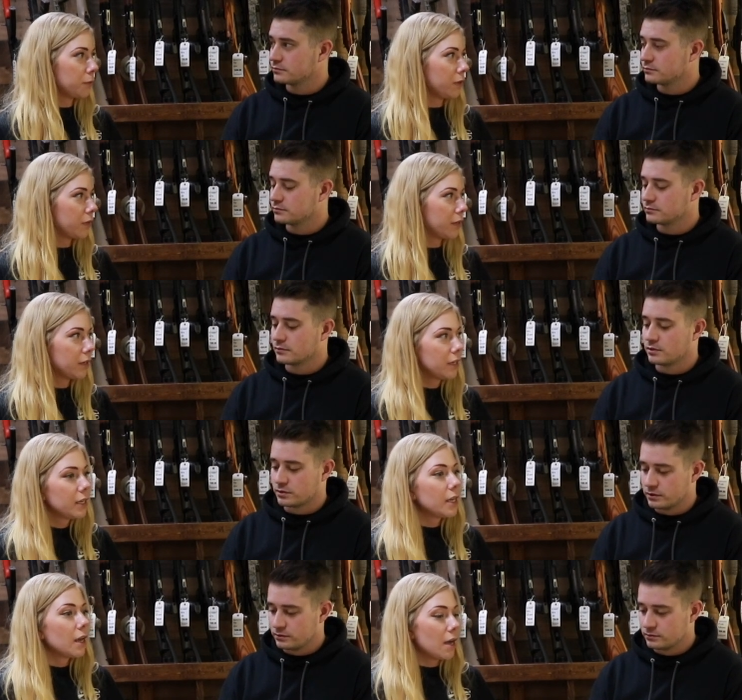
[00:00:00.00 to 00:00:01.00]
Speaker 1: further. Okay.
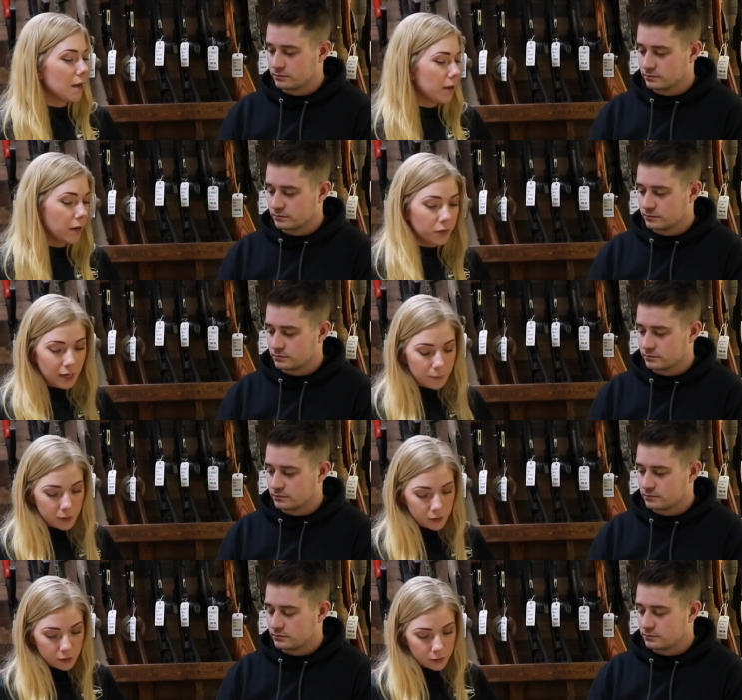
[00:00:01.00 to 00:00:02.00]
Uh, another
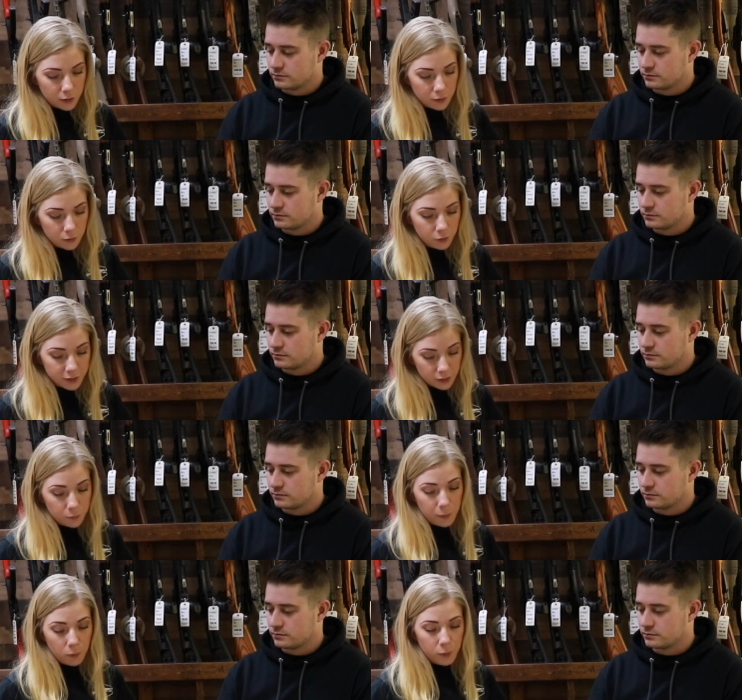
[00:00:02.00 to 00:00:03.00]
common reason
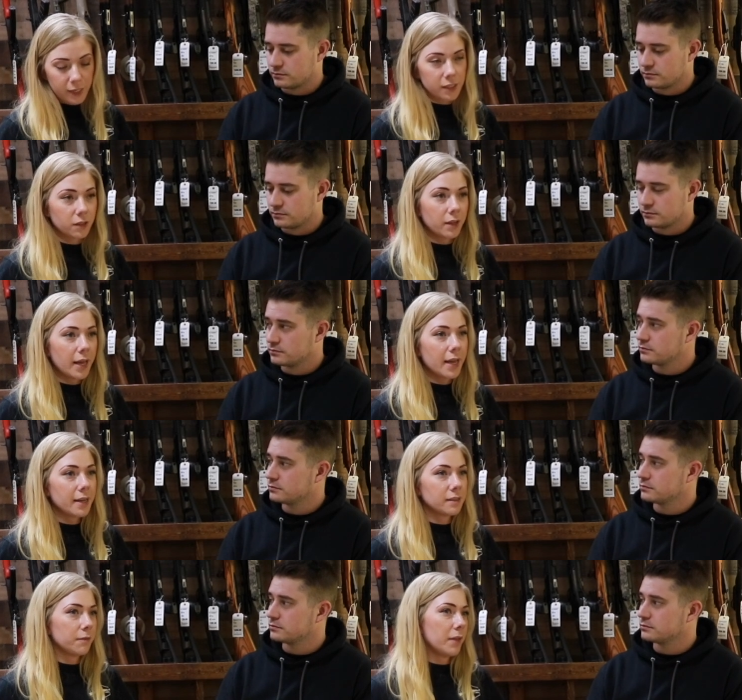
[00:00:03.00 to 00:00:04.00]
that people would get delay
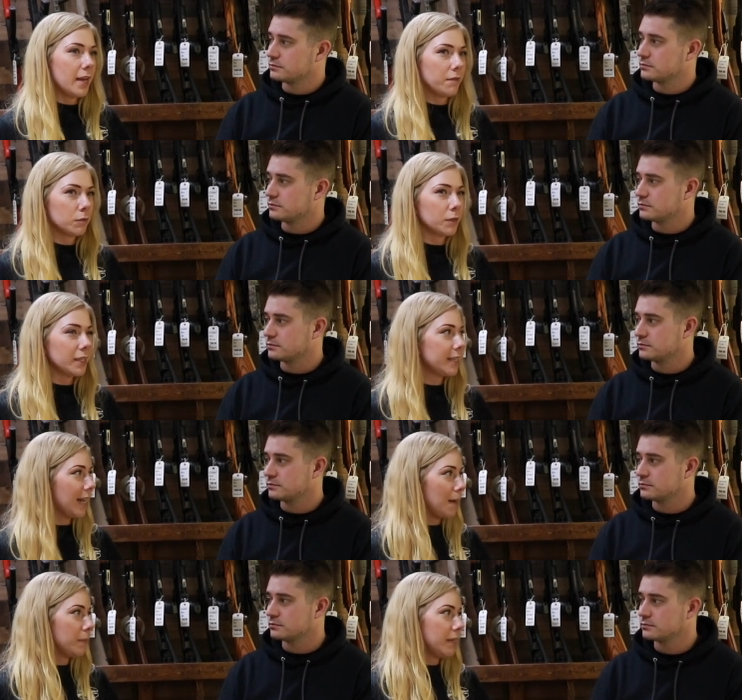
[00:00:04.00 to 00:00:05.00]
is if they have a really
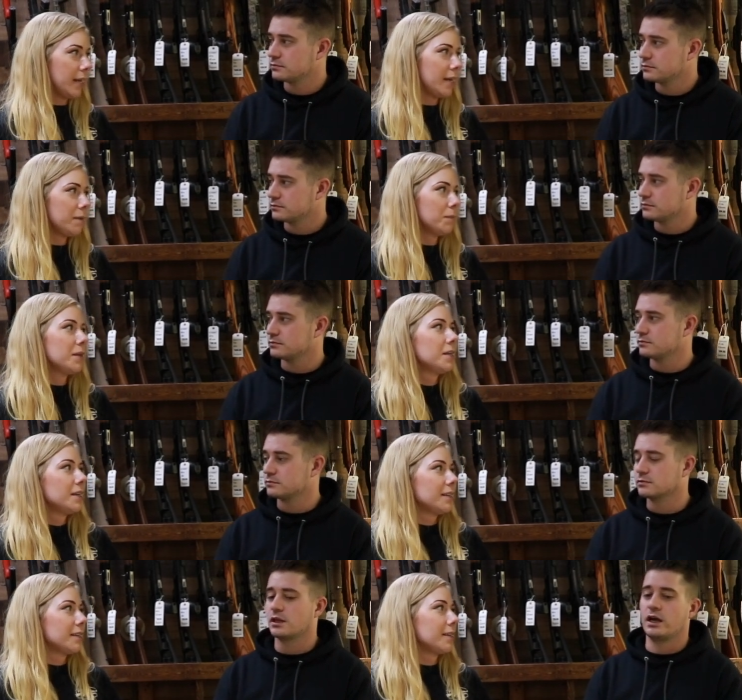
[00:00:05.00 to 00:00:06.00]
common name.
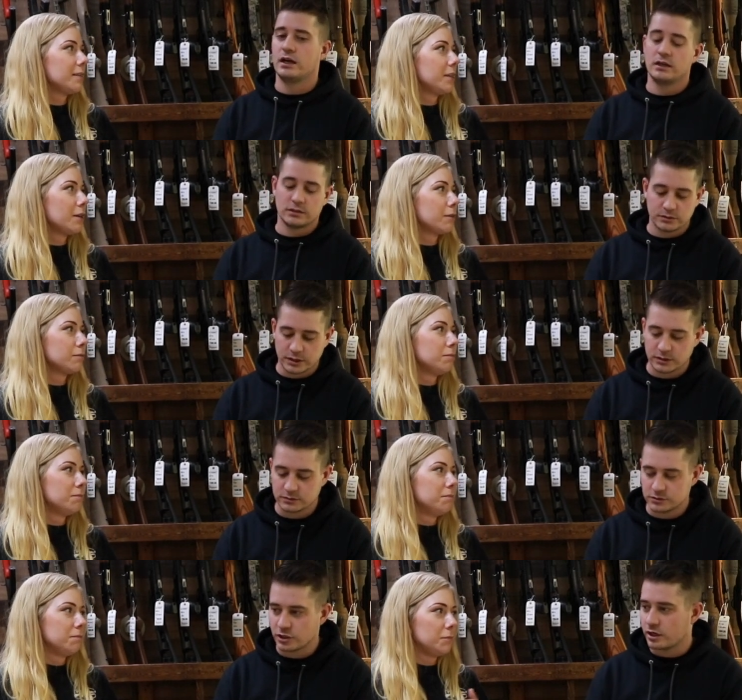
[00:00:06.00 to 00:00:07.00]
Speaker 2: Um, you know, okay.
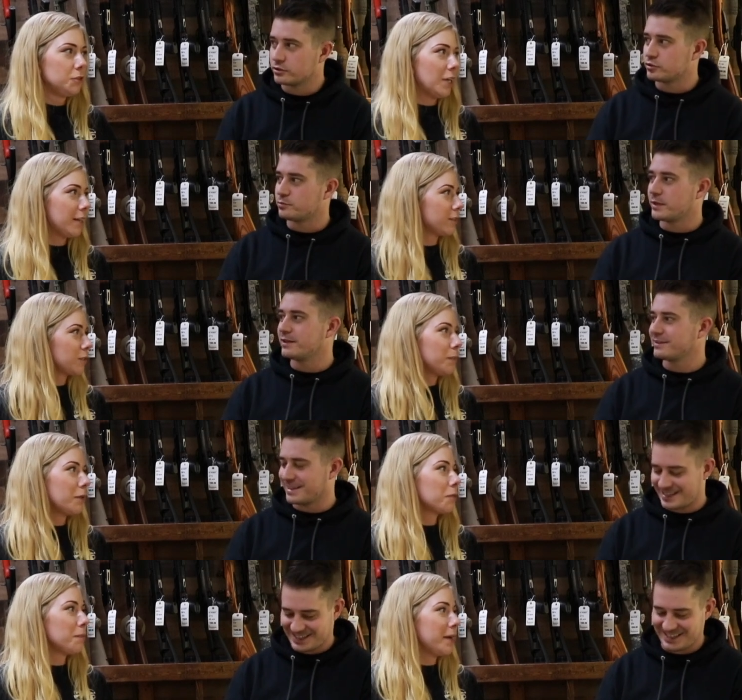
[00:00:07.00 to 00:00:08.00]
John, John Smith. Smith.